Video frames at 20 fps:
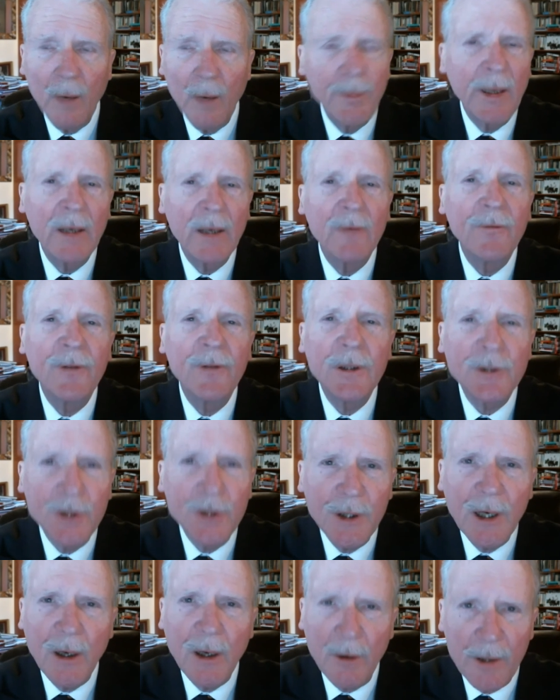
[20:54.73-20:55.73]

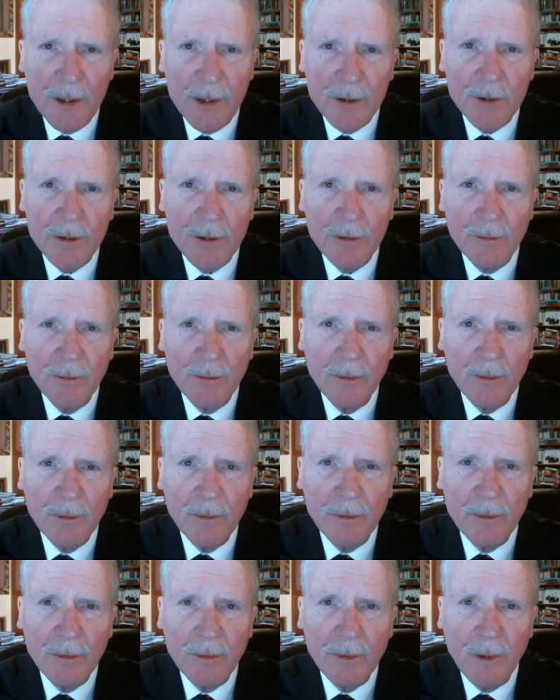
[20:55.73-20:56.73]
beneficiaries
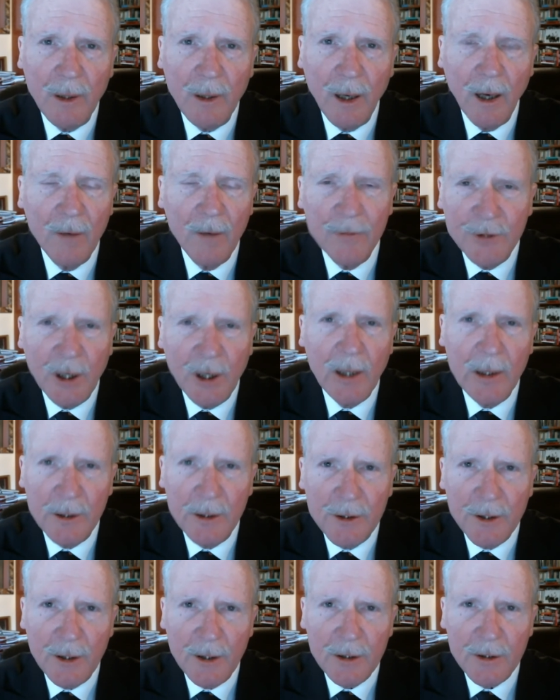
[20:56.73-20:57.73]
of
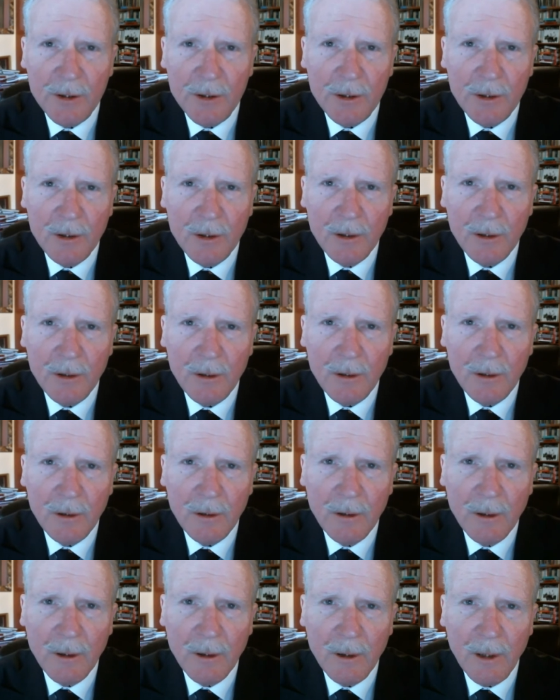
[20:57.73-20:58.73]
Genesis
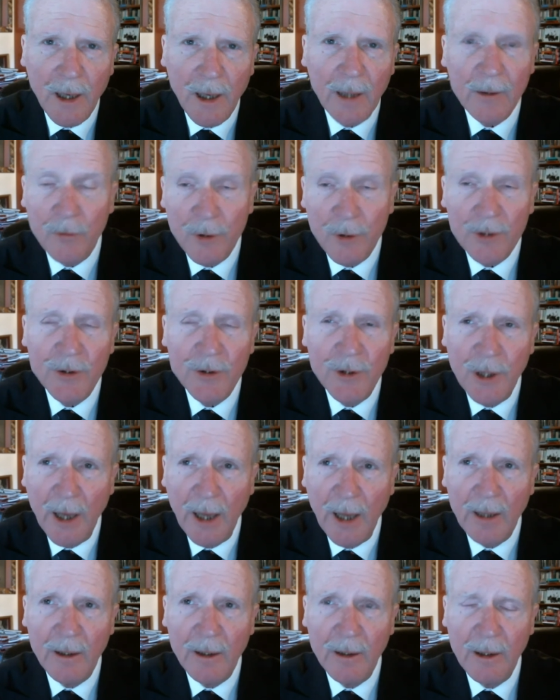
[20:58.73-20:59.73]
and
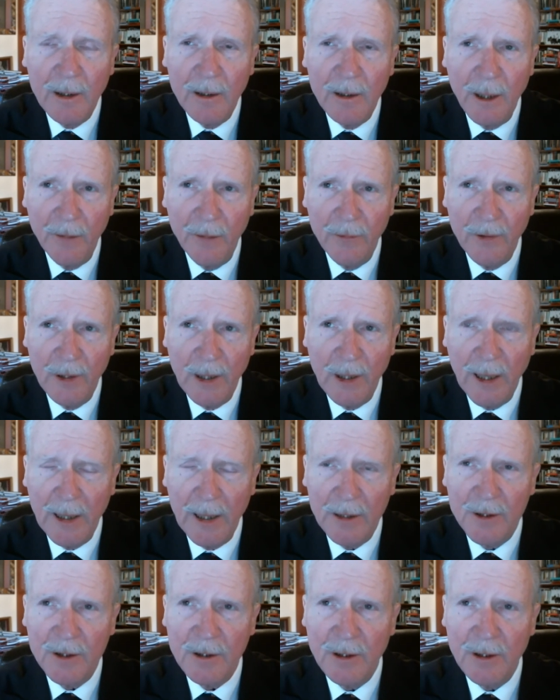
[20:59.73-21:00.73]
Christianity
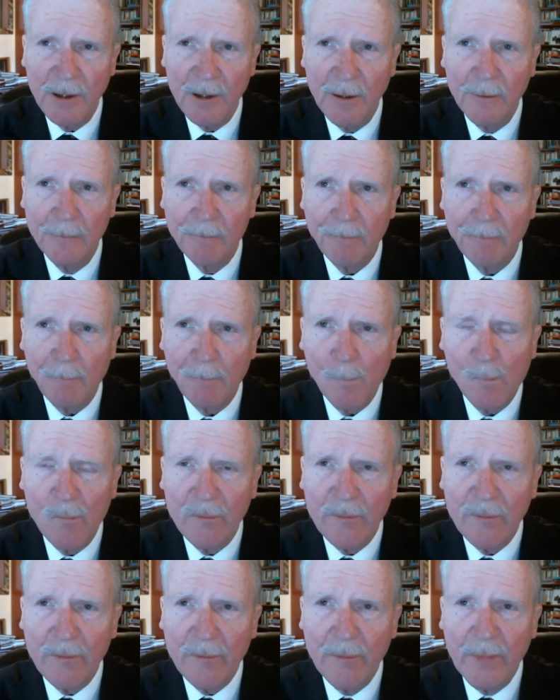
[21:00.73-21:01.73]
nonetheless.
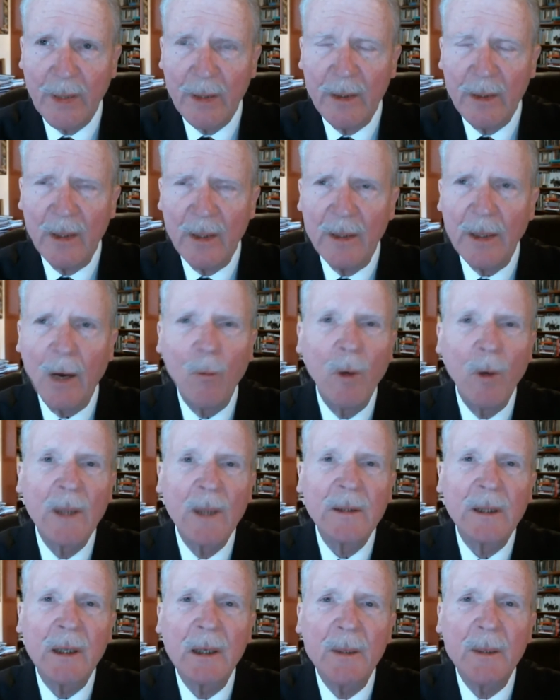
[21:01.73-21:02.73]
Now,
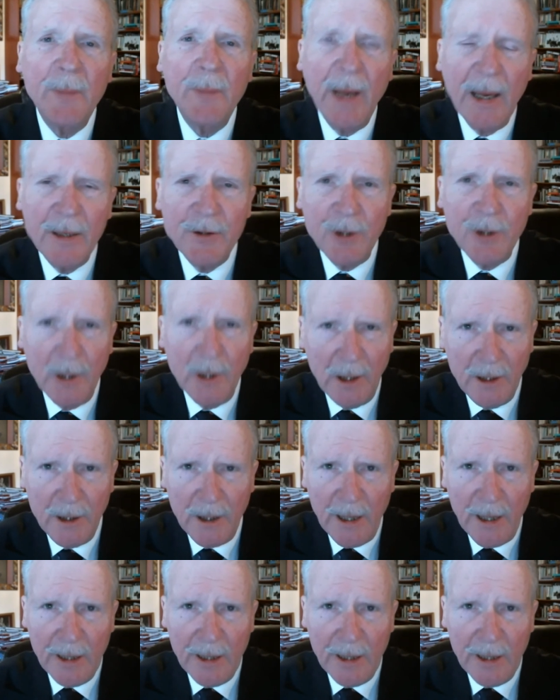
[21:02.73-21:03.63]
one can imagine in the